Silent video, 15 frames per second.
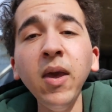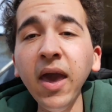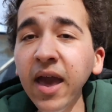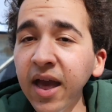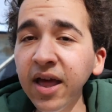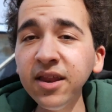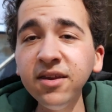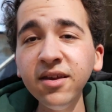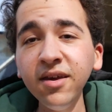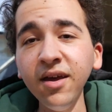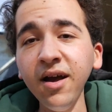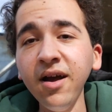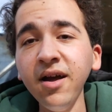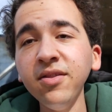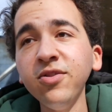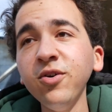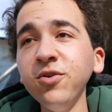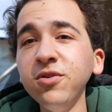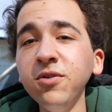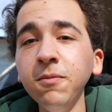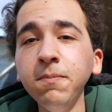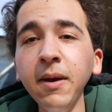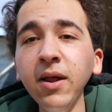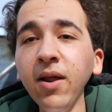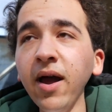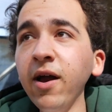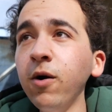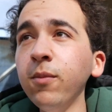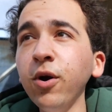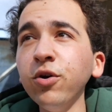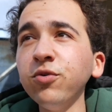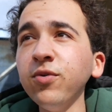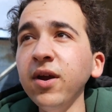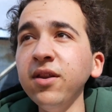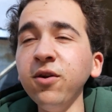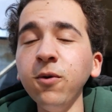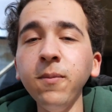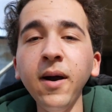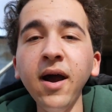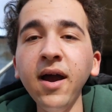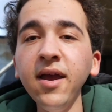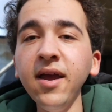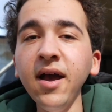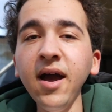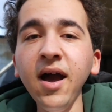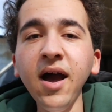and there's Belle Isle Marsh right nearby.